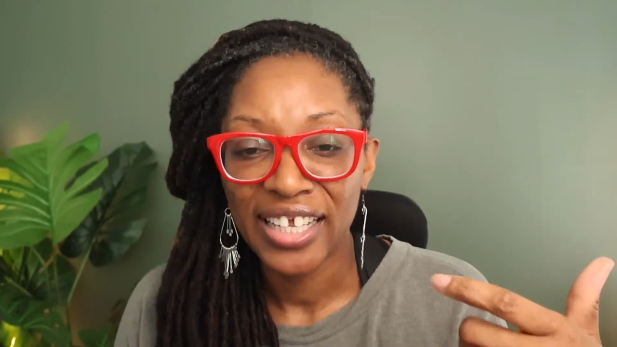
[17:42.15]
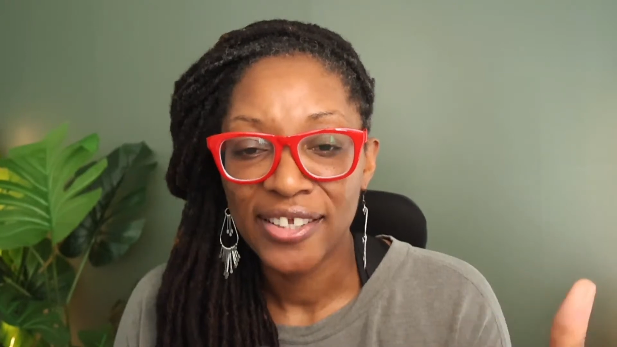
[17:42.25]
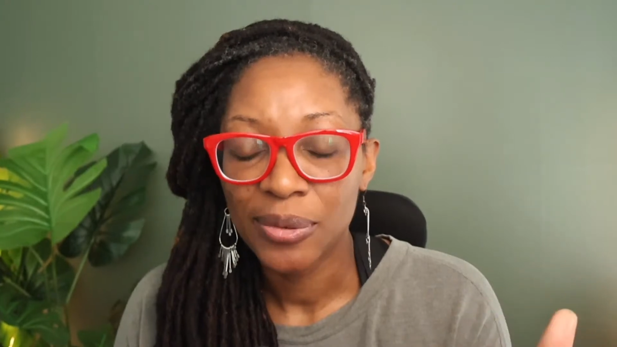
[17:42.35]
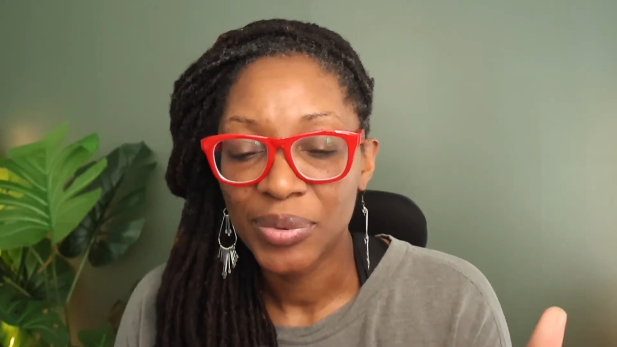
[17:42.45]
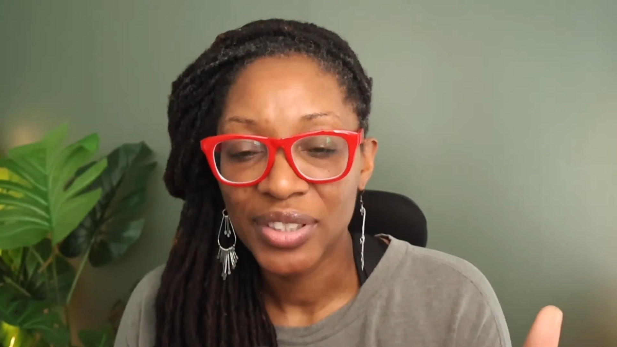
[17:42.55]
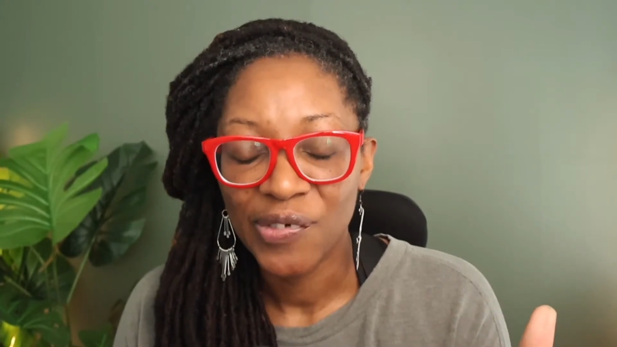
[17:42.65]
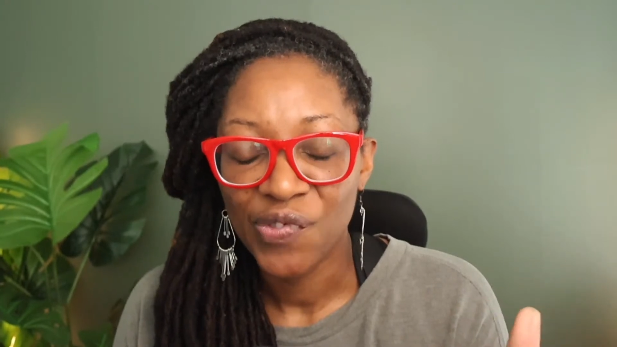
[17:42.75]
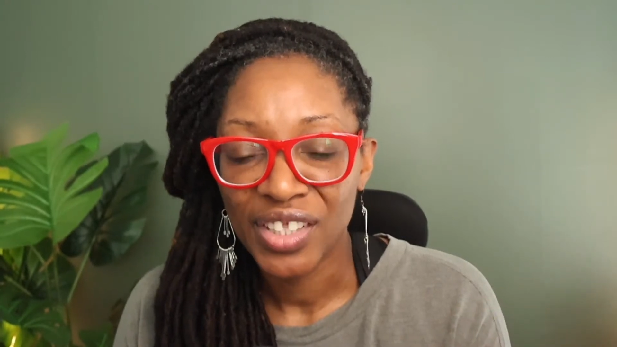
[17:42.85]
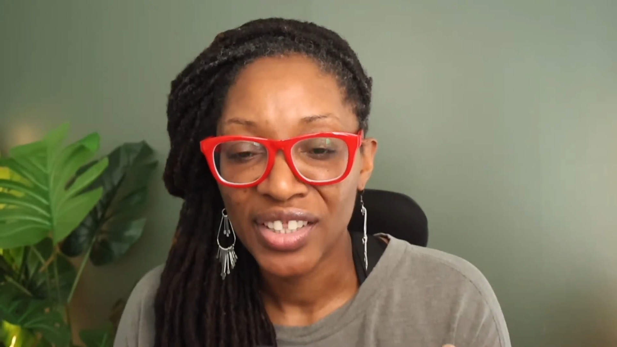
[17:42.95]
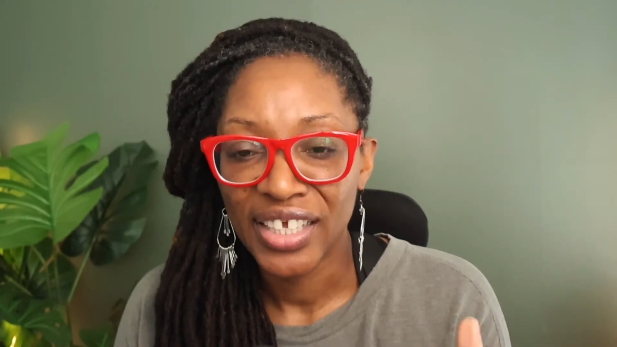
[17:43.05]
any
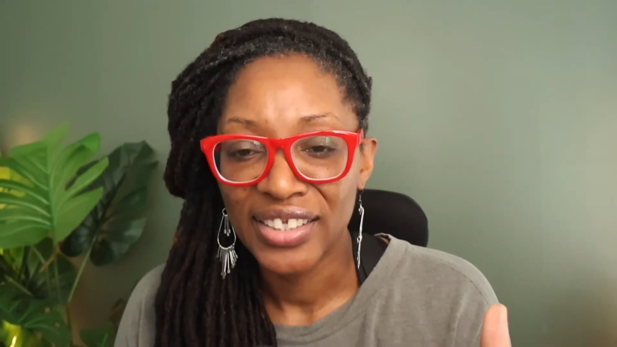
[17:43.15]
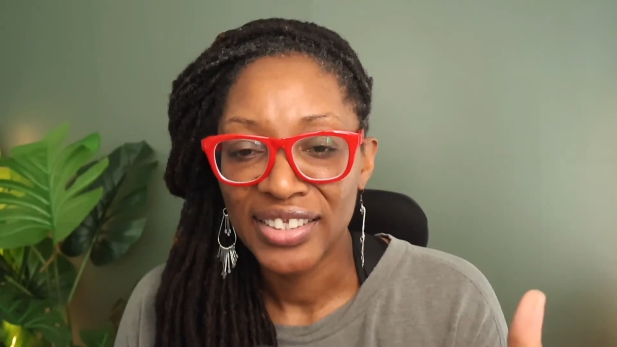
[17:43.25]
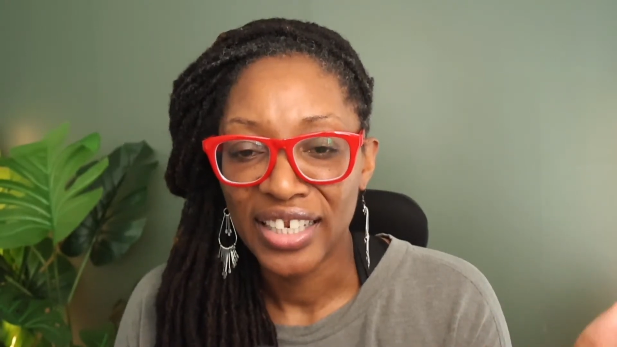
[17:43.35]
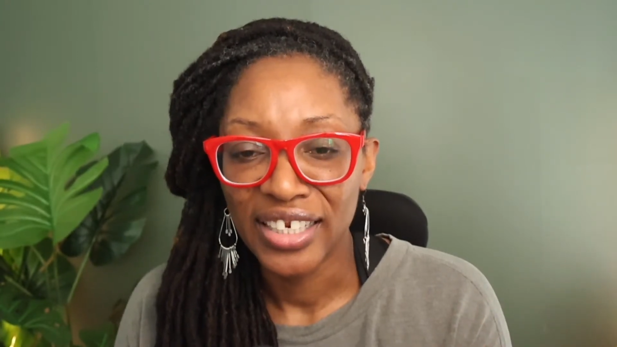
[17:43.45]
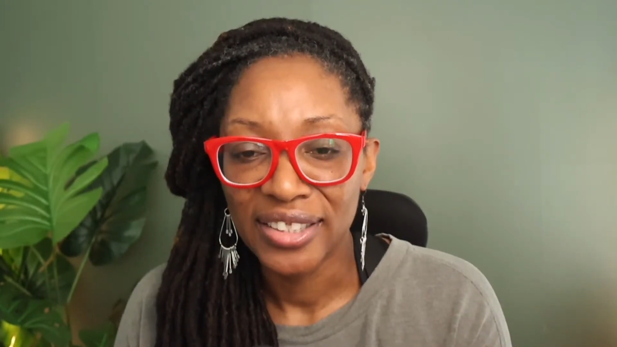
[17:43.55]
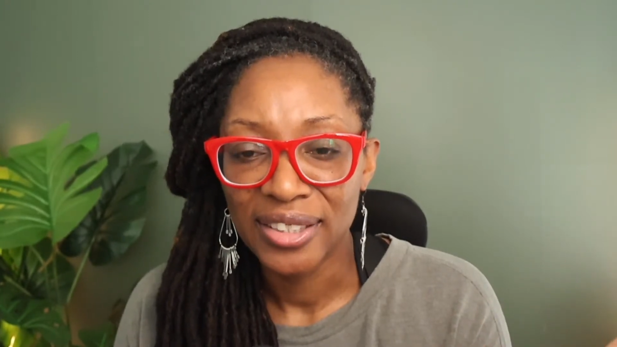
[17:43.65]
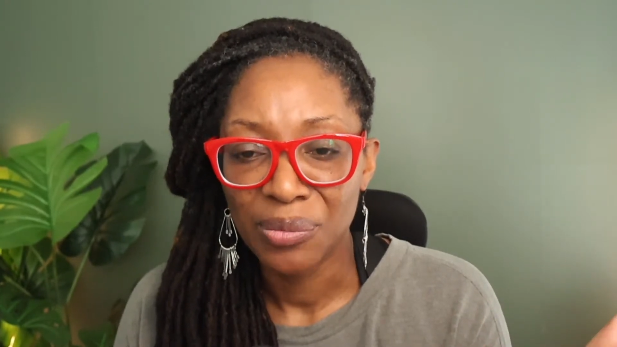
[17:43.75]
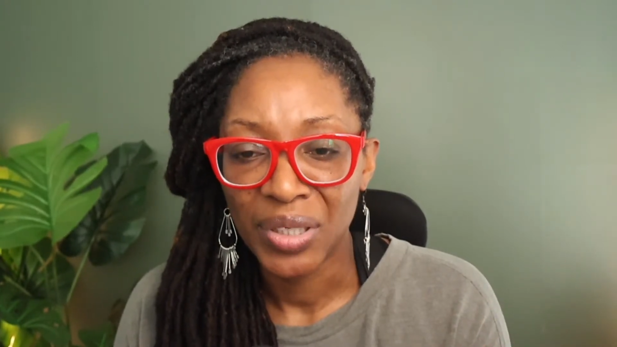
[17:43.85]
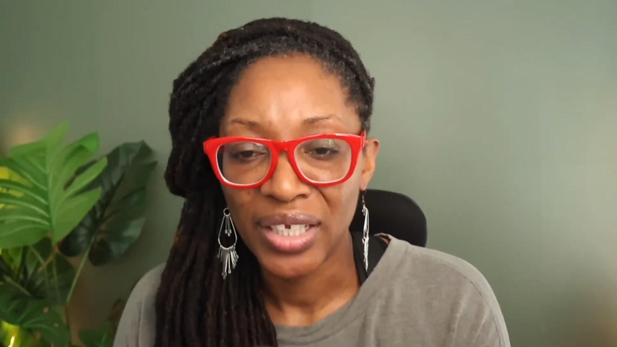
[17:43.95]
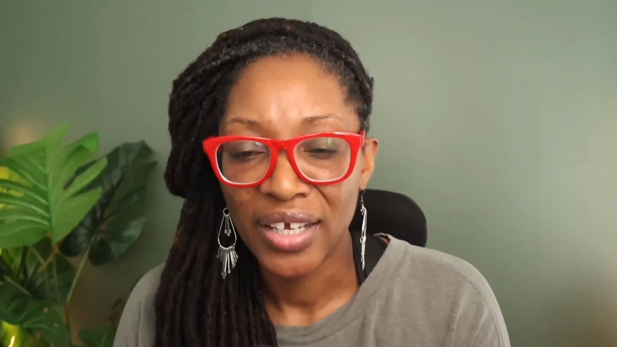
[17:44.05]
specific things that need to
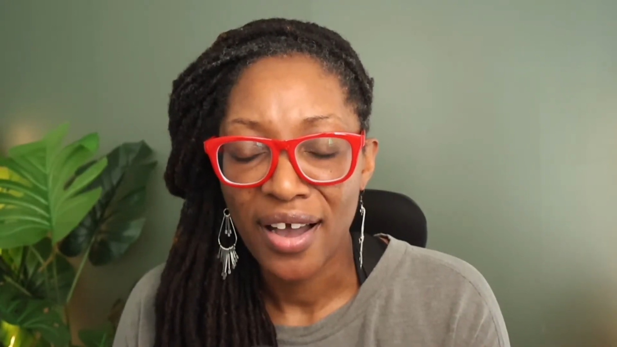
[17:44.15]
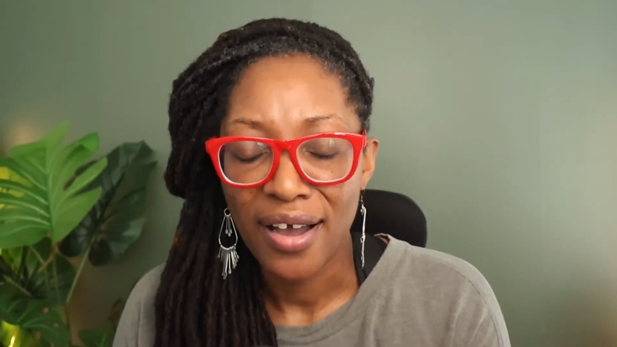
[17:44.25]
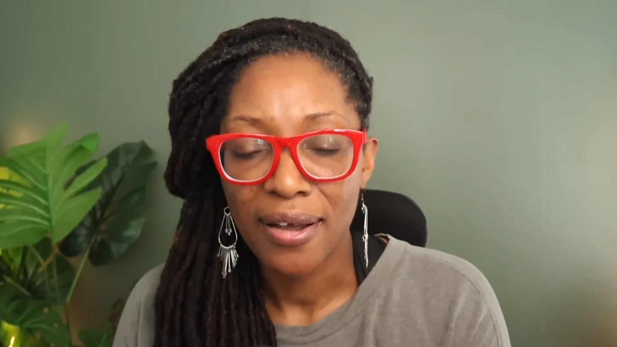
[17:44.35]
be